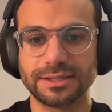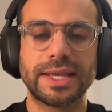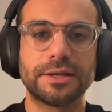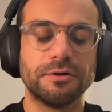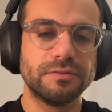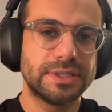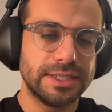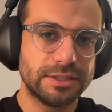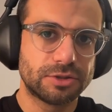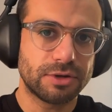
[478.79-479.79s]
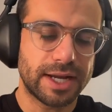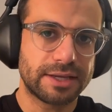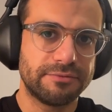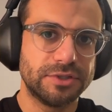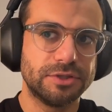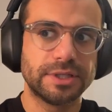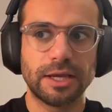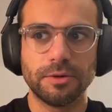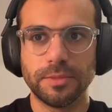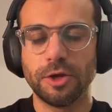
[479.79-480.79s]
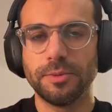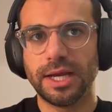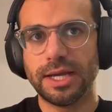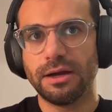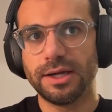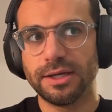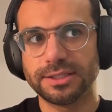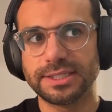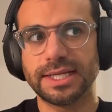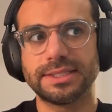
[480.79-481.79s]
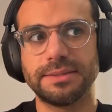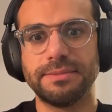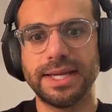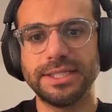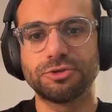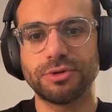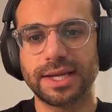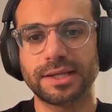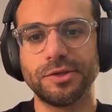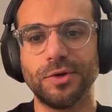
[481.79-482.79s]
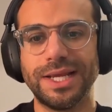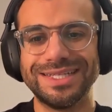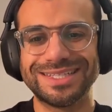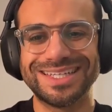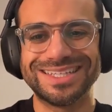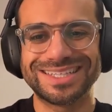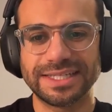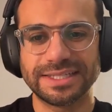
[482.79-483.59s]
It can obviously track, if you're doing the HOMA-IR test, it may track your insulin